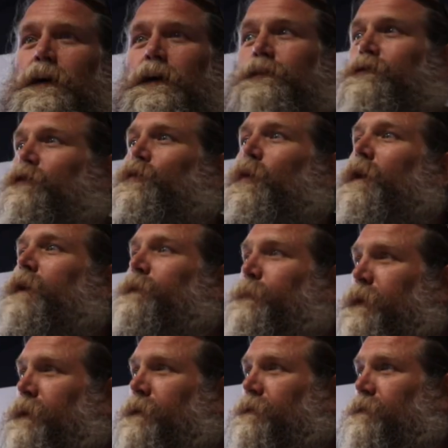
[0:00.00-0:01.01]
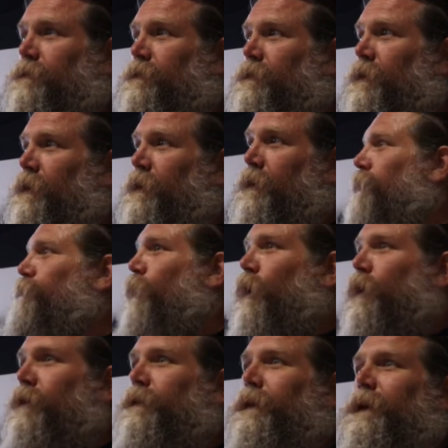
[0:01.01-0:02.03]
on just one piece. And
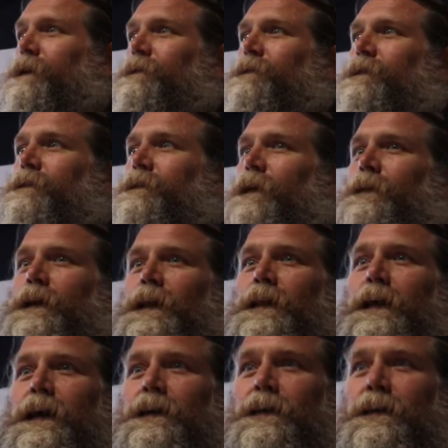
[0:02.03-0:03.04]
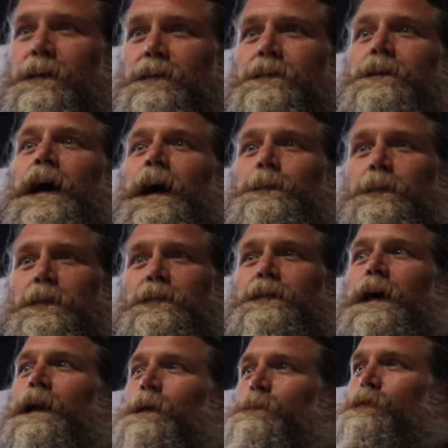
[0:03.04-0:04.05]
part of that is that the clay needs time to
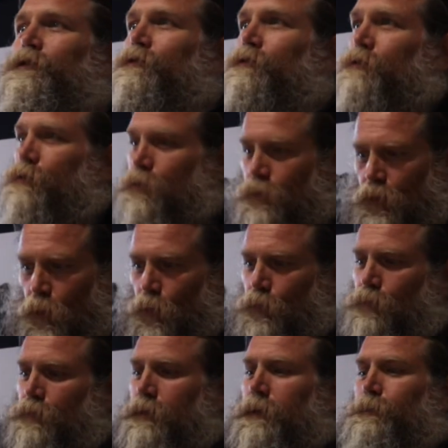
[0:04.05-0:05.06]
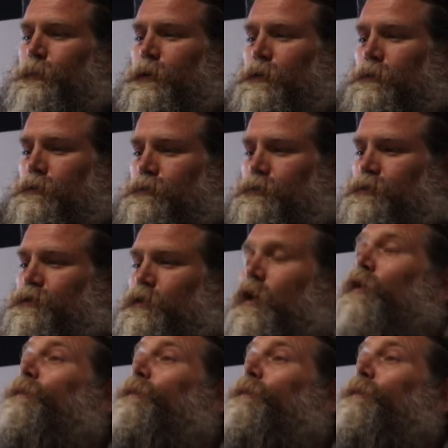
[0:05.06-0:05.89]
set up too. You can only build so